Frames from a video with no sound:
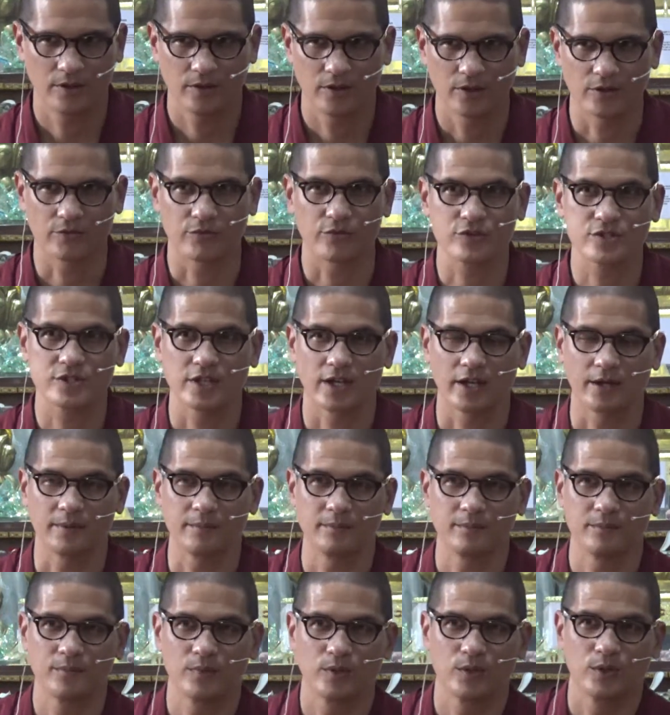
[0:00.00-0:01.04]
The first time,
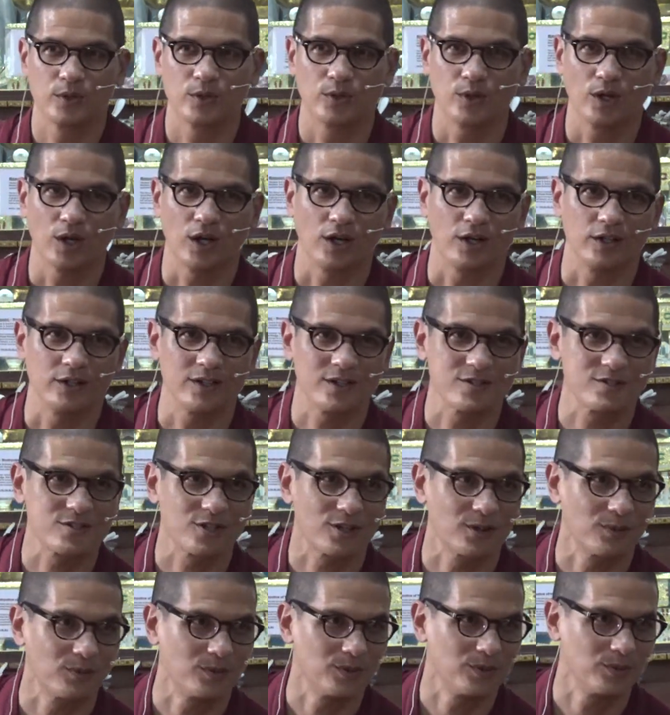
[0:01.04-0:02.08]

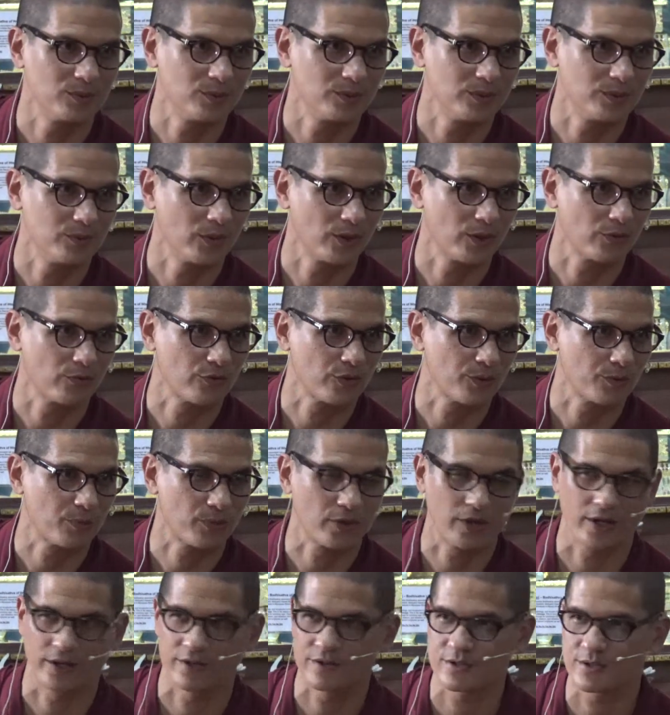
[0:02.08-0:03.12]
yesterday we went over the
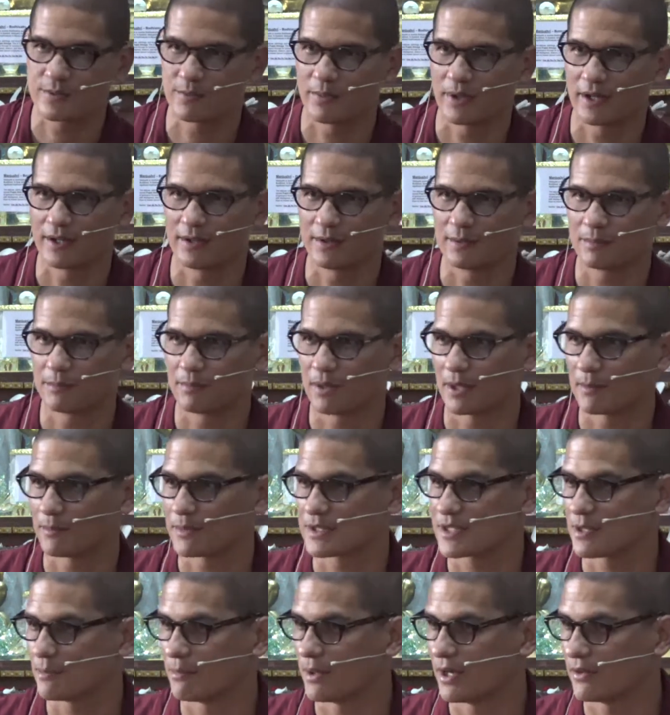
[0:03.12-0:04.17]
prayers by
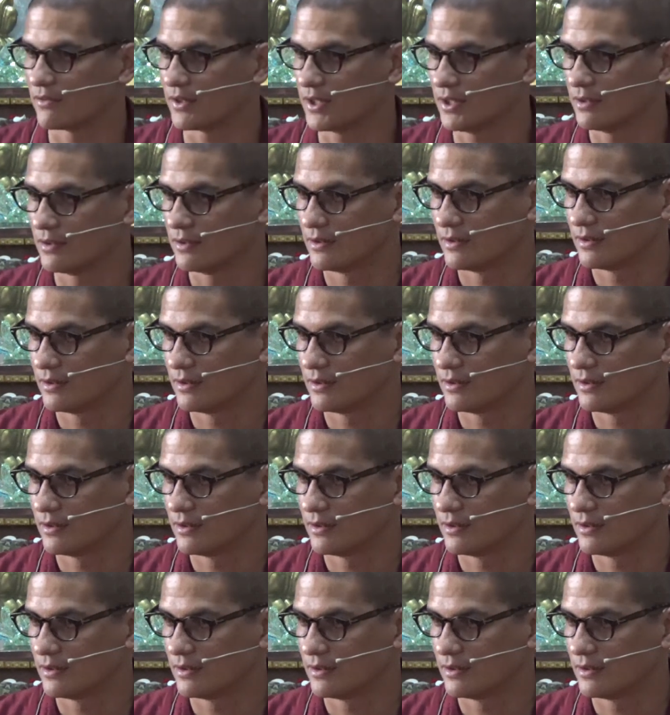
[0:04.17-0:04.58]
Padmasambhava,